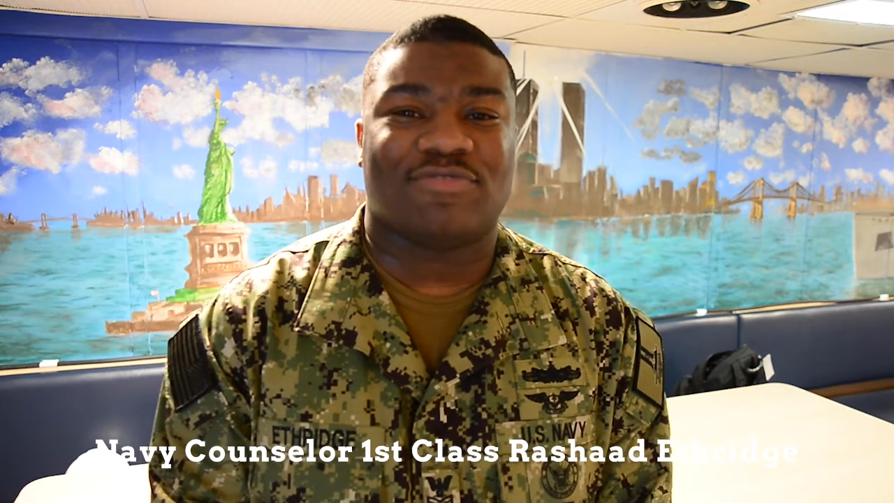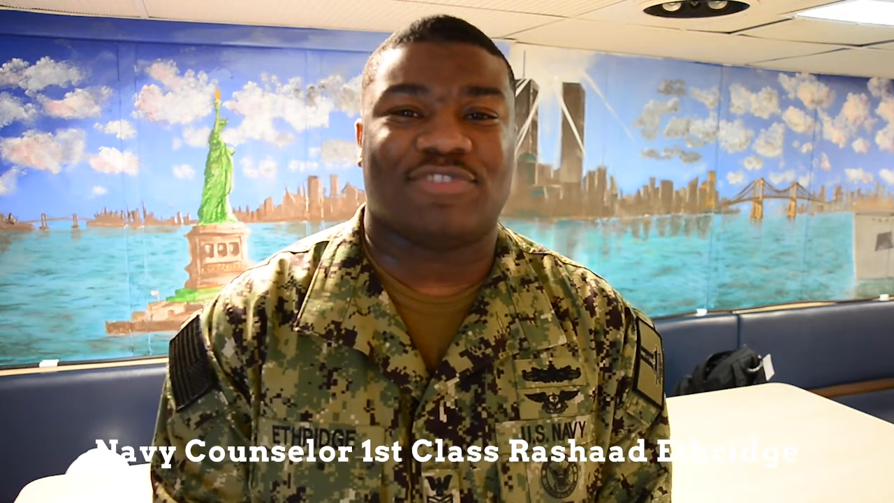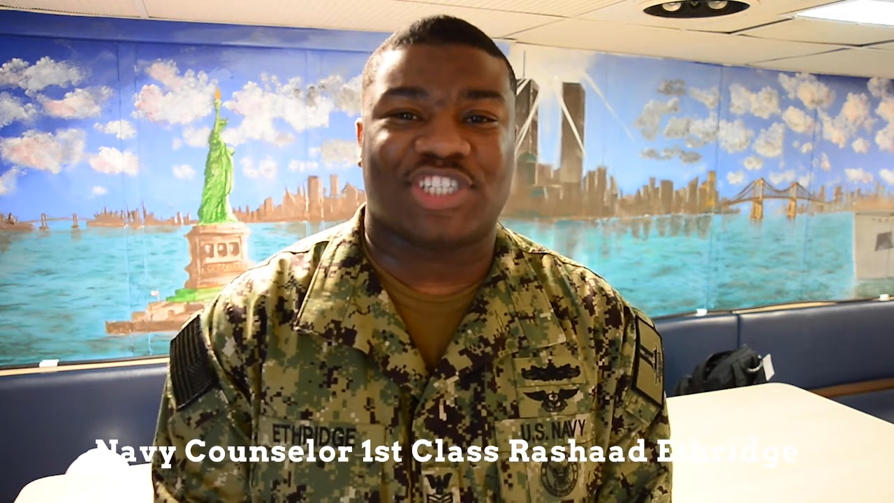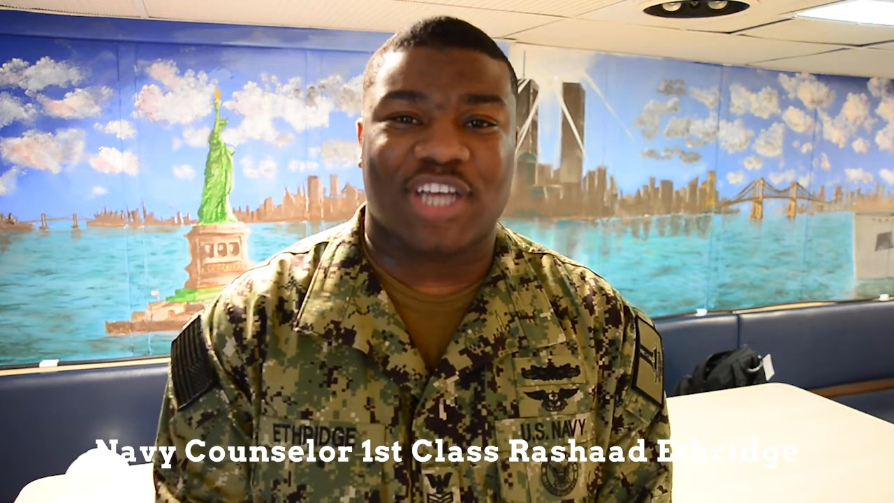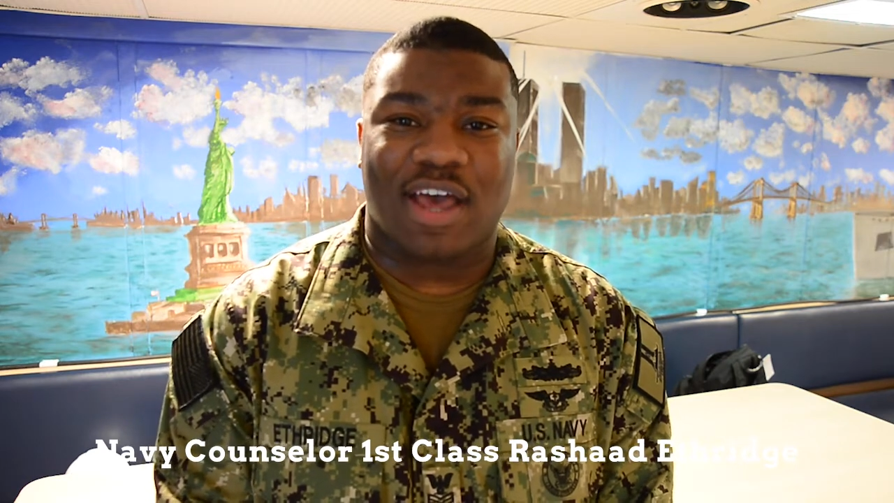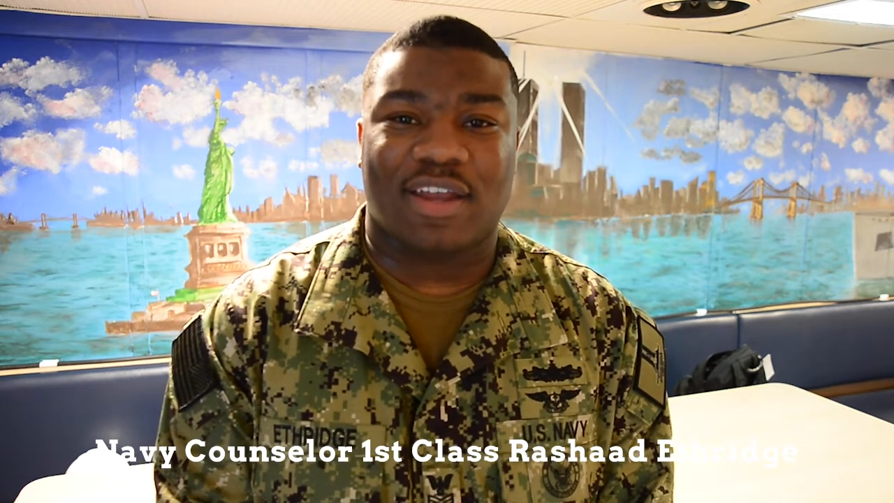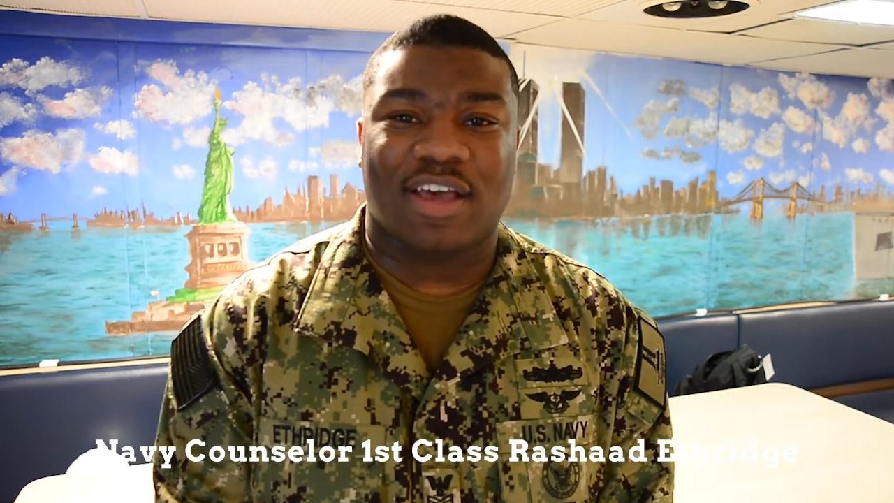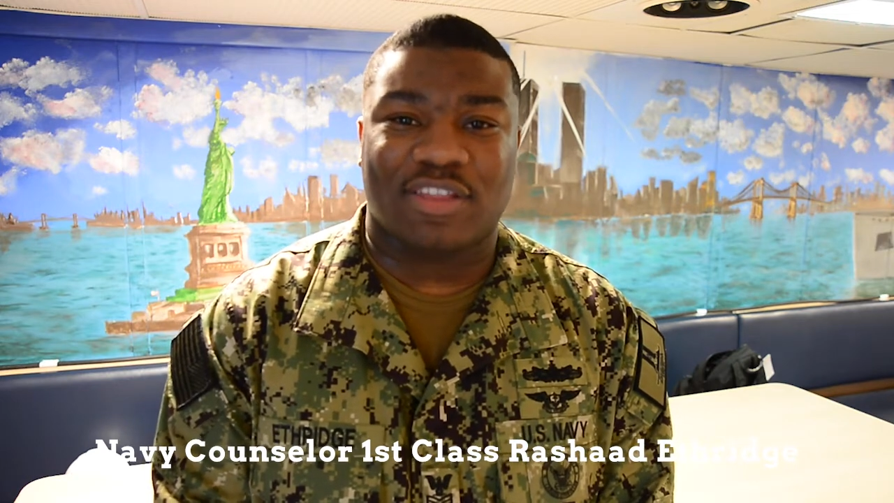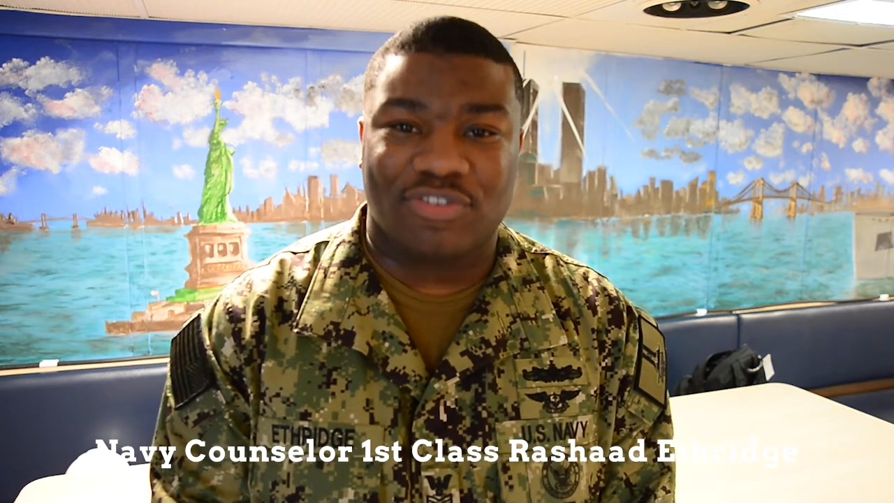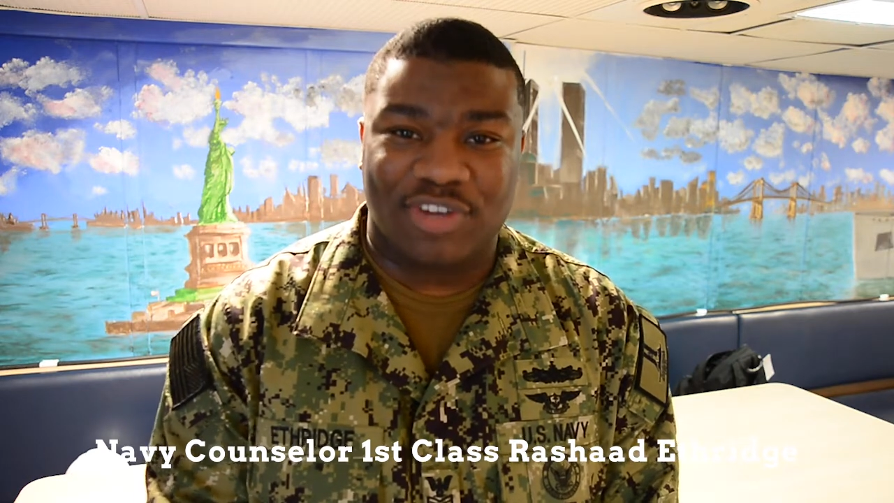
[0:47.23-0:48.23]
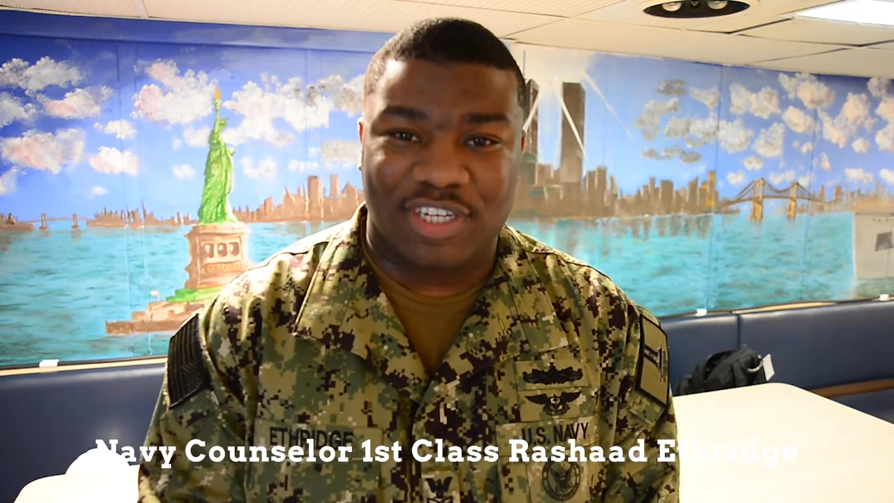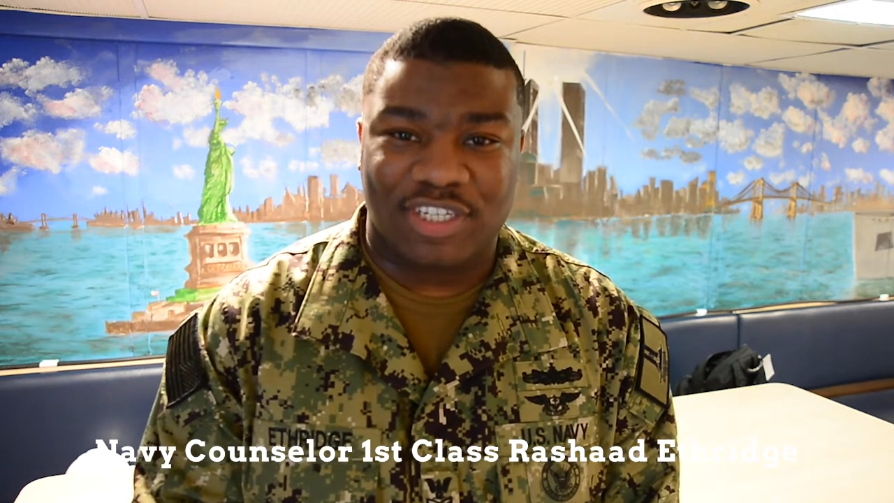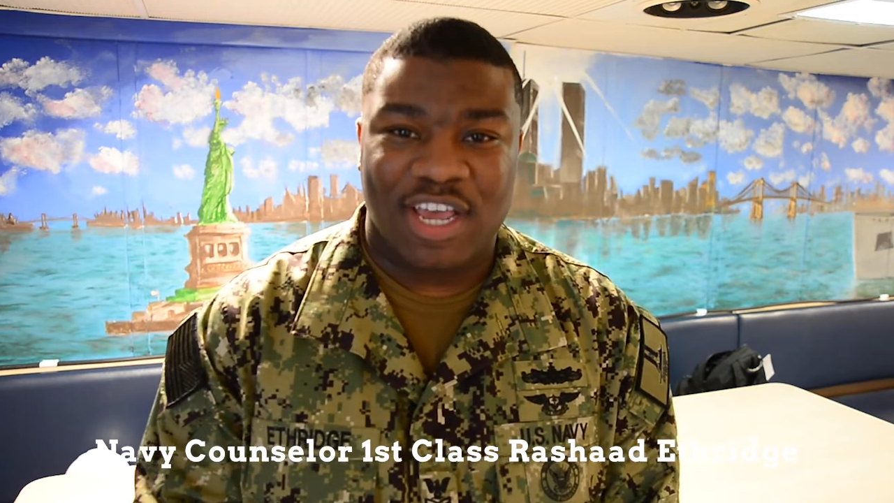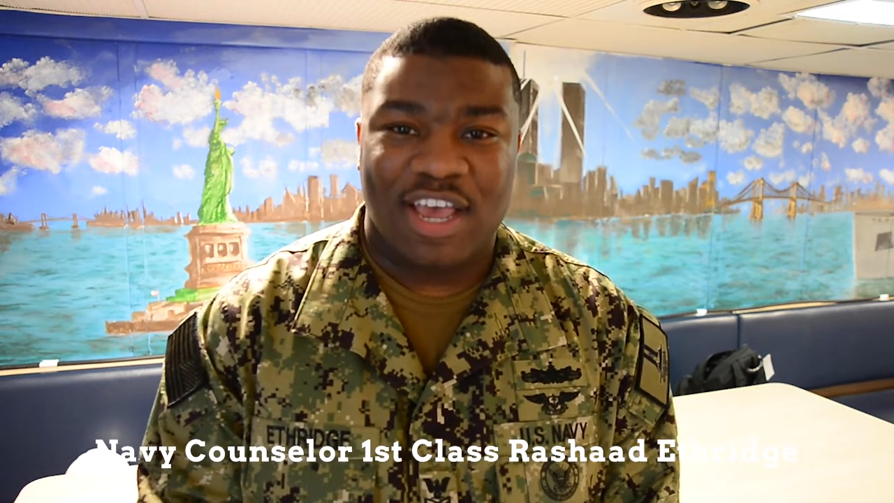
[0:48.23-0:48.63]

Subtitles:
Rashad Etheridge,